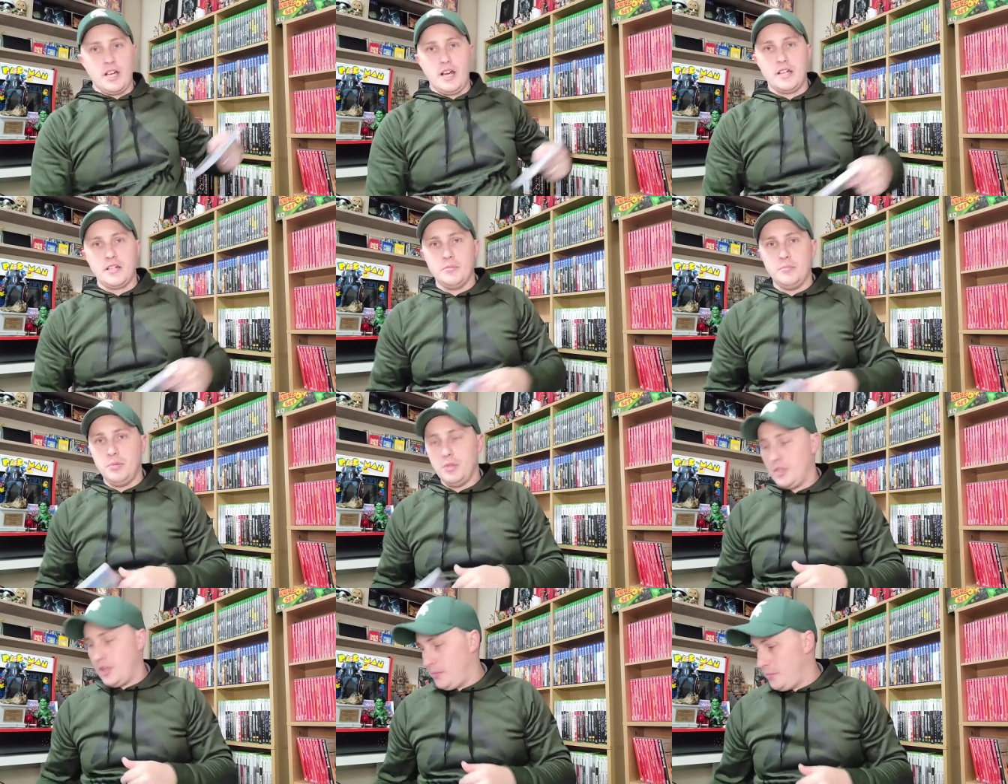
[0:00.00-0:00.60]
I can
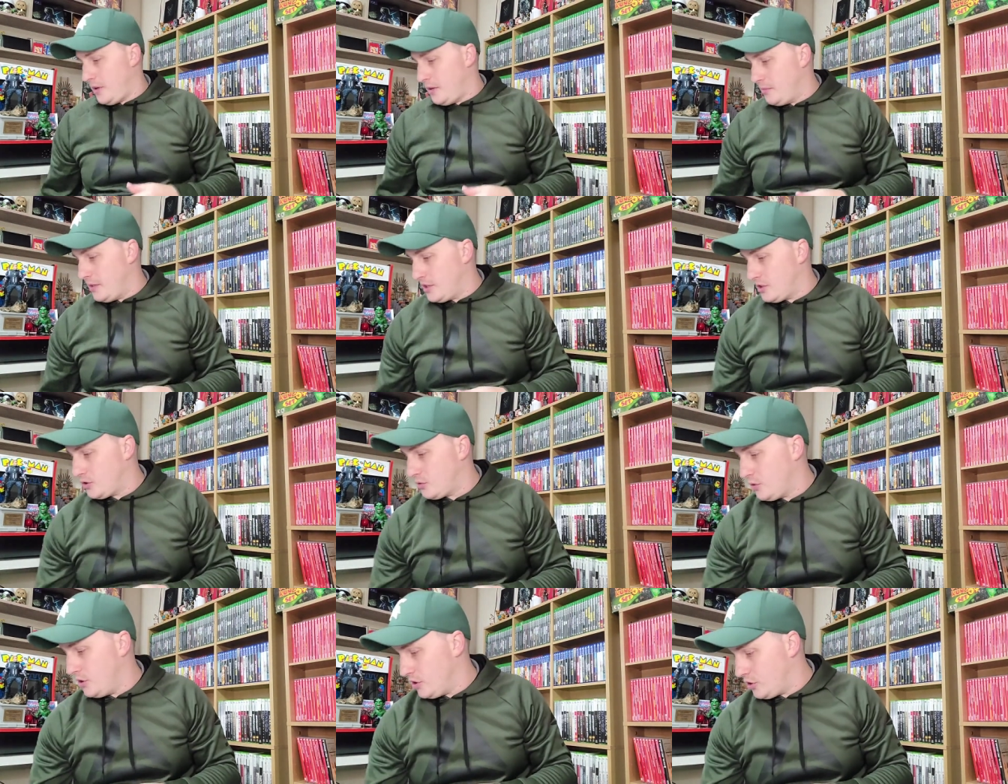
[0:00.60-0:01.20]
put up on my
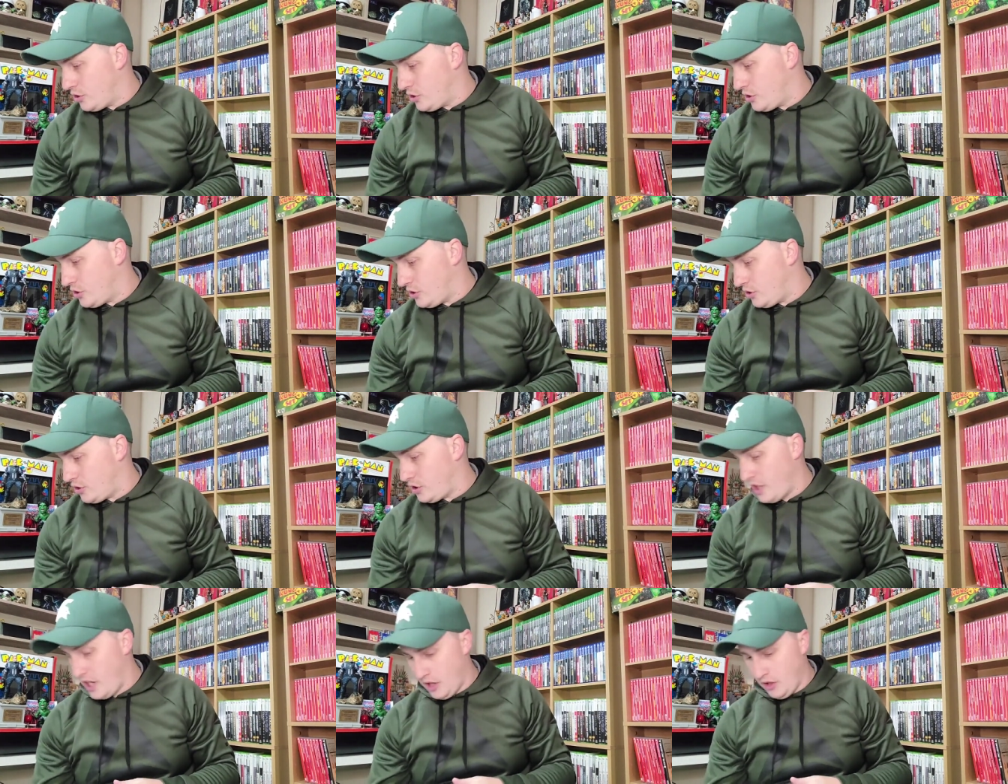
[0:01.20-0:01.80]
Switch
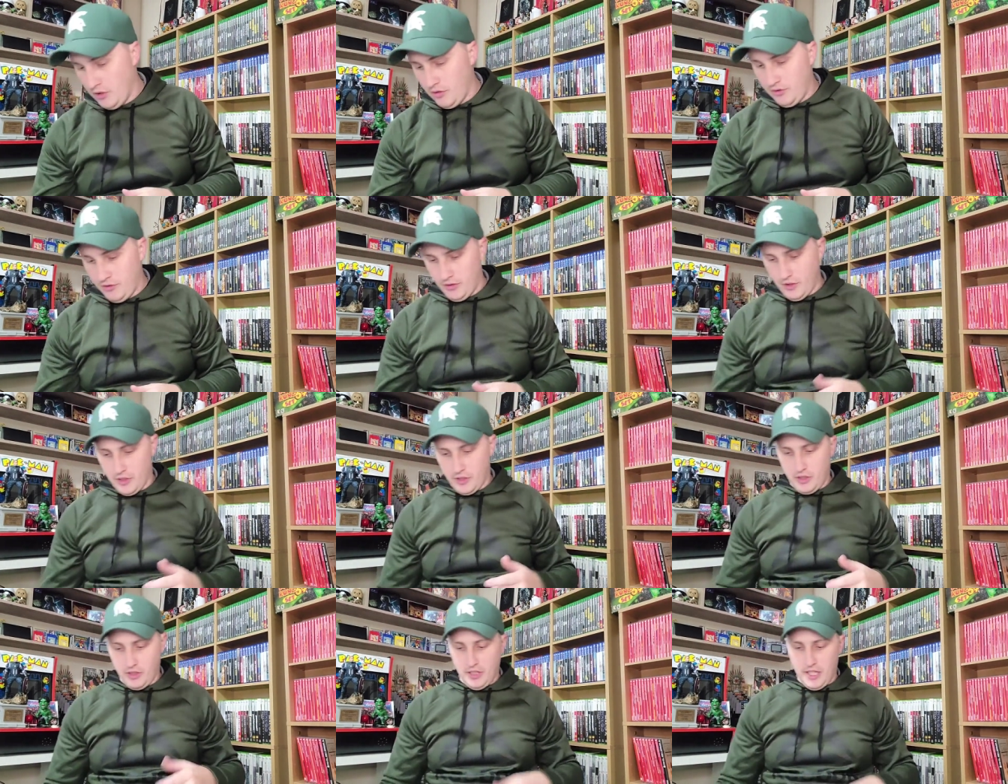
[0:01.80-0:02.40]
shelf
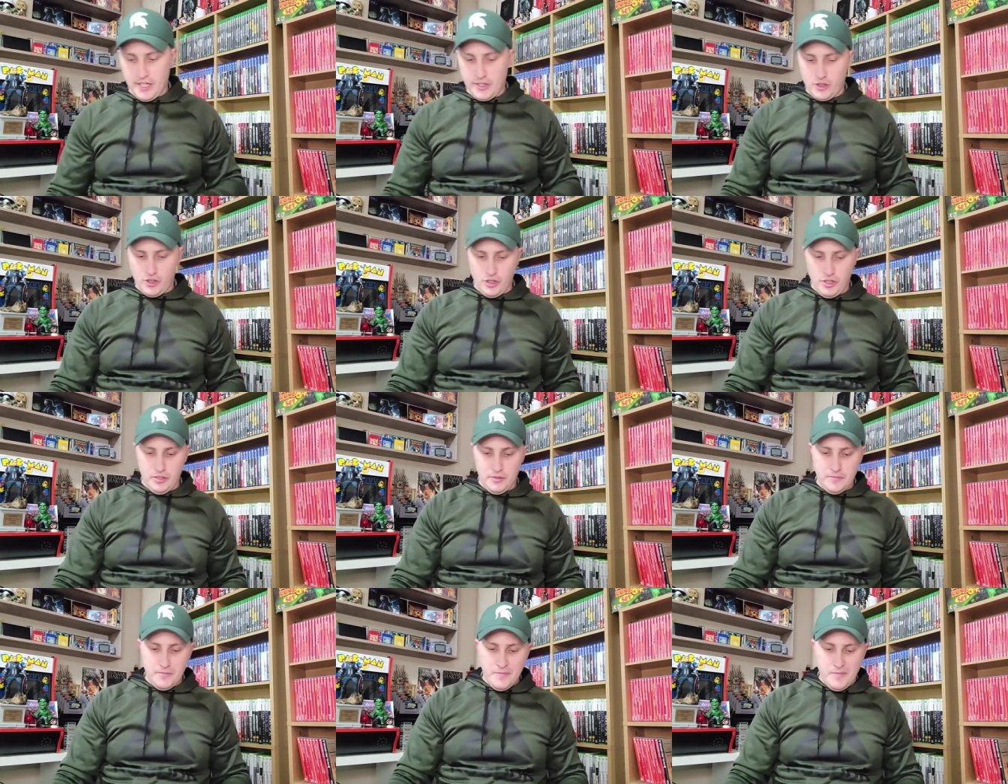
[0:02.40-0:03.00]
for
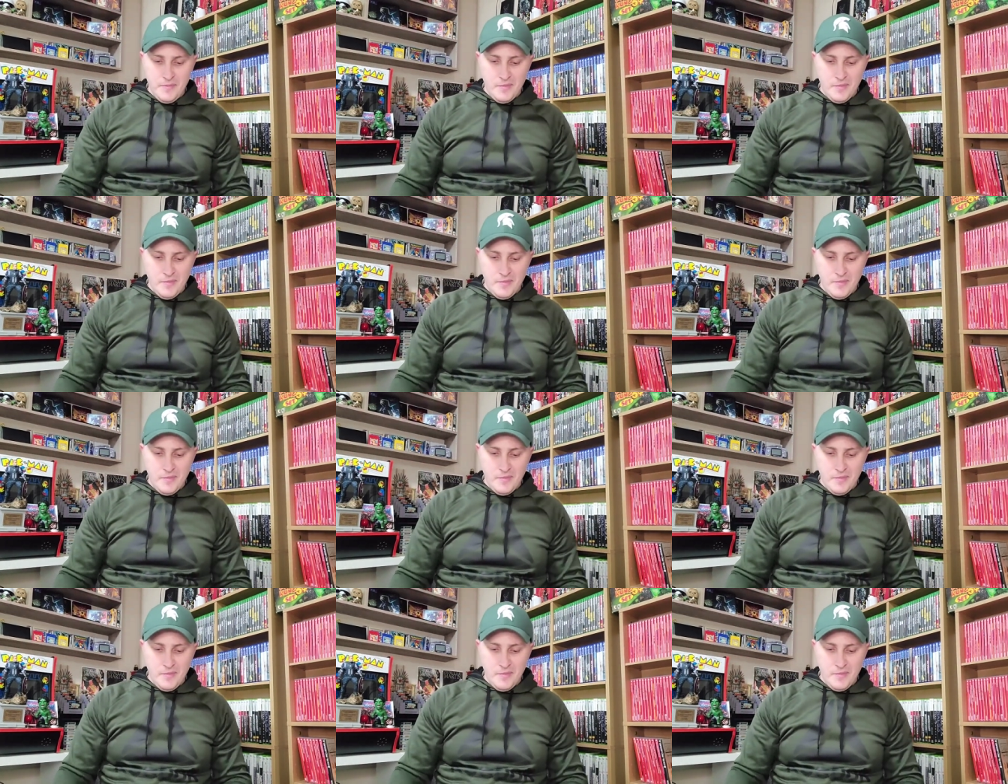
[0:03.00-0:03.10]
collection.